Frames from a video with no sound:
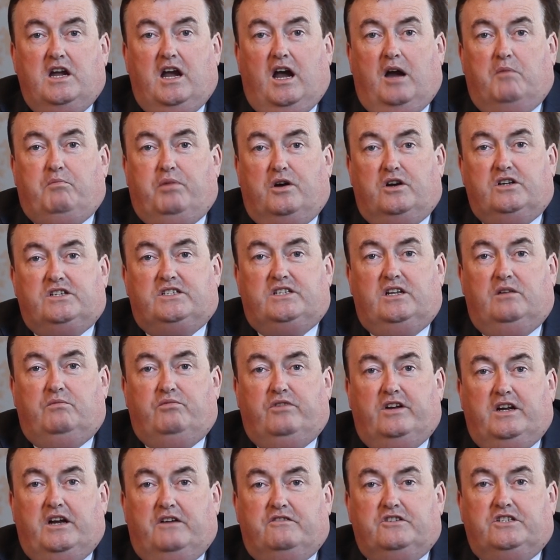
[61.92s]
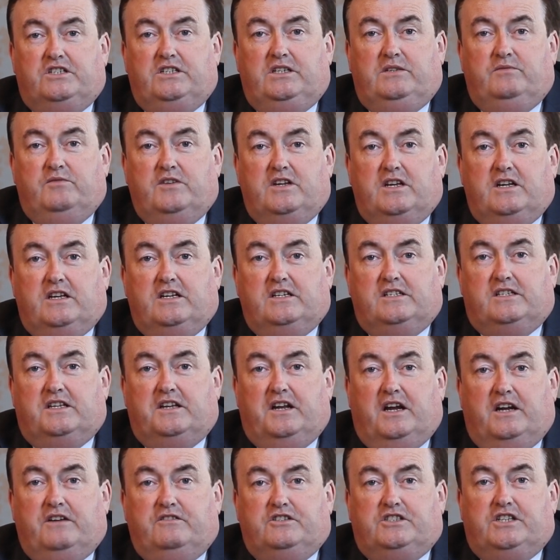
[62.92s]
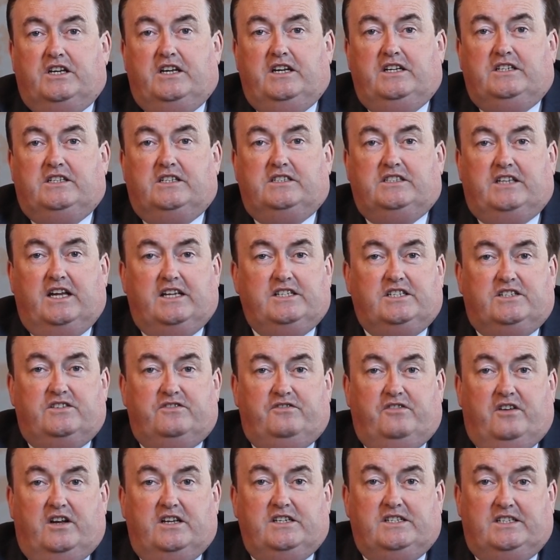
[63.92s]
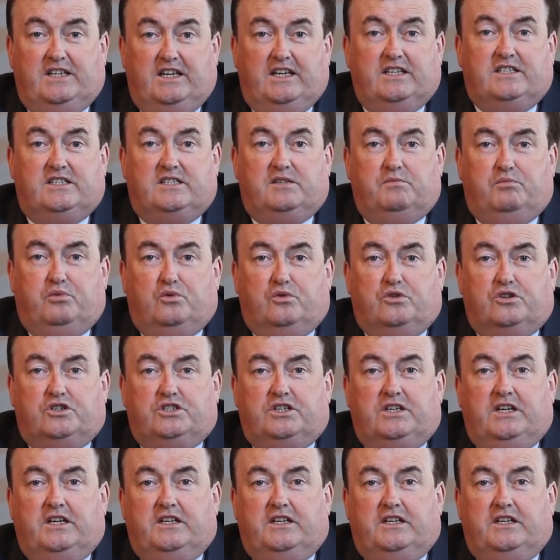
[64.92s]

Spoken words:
A personal priority is that Irish Aid intensifies its support